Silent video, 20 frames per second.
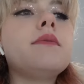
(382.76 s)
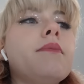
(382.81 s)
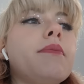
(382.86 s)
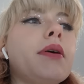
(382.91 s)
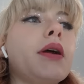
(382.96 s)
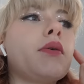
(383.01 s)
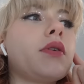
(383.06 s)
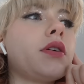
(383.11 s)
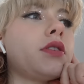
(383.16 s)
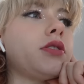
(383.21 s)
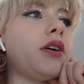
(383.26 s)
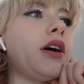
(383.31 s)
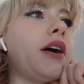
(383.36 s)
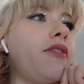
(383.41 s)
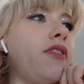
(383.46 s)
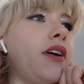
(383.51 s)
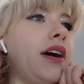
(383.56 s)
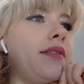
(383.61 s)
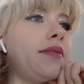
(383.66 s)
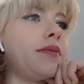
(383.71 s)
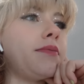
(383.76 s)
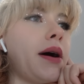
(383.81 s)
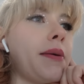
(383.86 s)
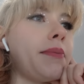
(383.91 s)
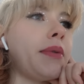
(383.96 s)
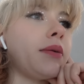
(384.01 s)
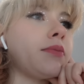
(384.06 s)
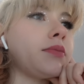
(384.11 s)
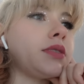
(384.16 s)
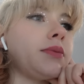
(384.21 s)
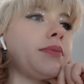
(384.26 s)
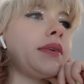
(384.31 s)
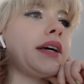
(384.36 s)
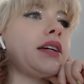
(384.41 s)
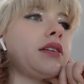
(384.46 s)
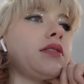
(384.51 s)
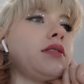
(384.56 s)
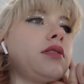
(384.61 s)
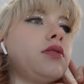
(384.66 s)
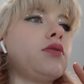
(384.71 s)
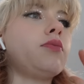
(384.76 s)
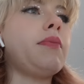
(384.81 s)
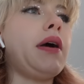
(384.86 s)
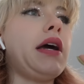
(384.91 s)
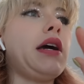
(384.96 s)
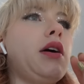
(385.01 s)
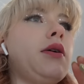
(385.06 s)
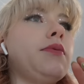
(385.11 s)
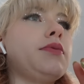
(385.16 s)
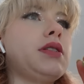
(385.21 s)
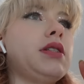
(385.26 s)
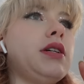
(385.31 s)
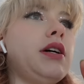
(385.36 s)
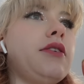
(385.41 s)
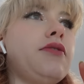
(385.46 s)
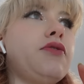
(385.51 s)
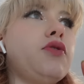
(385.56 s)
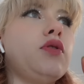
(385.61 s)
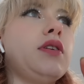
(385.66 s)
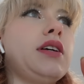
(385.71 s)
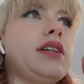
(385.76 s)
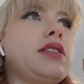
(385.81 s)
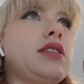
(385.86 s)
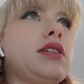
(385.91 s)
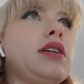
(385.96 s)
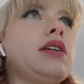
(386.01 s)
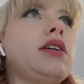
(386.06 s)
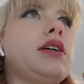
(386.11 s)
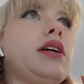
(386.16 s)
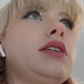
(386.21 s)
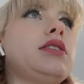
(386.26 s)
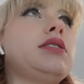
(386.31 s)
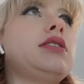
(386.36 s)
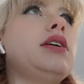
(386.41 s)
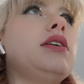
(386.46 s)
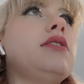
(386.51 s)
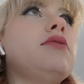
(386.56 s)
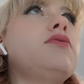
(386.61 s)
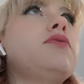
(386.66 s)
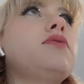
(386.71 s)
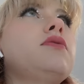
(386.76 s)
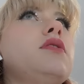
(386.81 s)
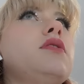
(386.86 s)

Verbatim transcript: But I want to try and find my mum some like little makeup stuff or like skincare stuff.